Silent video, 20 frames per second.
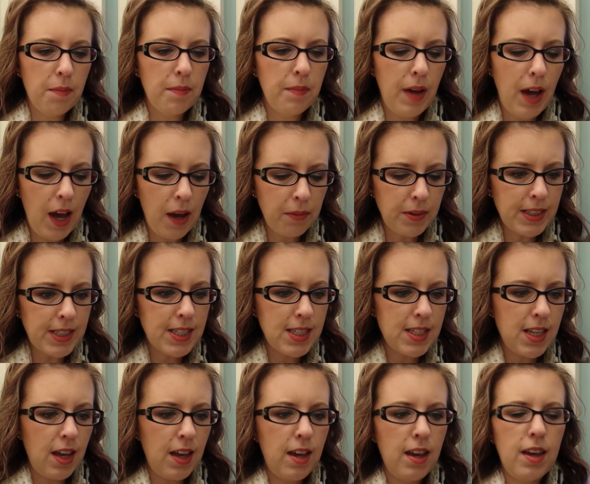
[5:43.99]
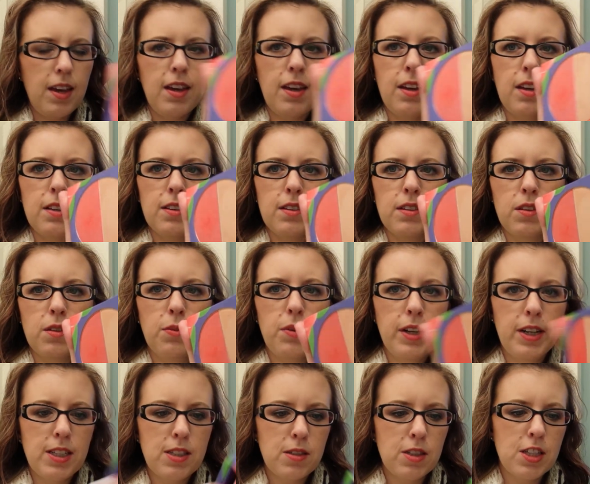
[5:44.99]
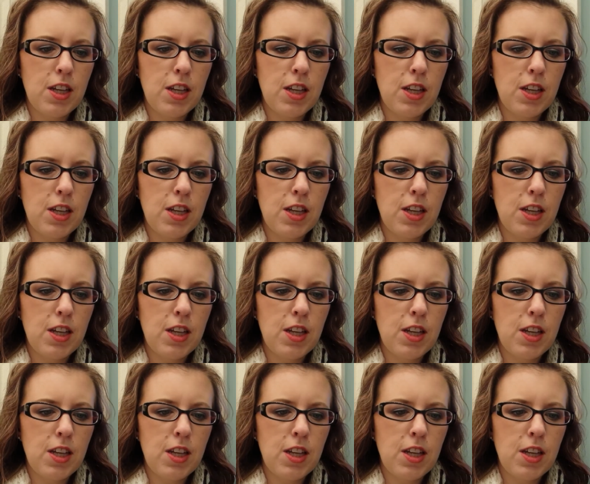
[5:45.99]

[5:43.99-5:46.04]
would say the one is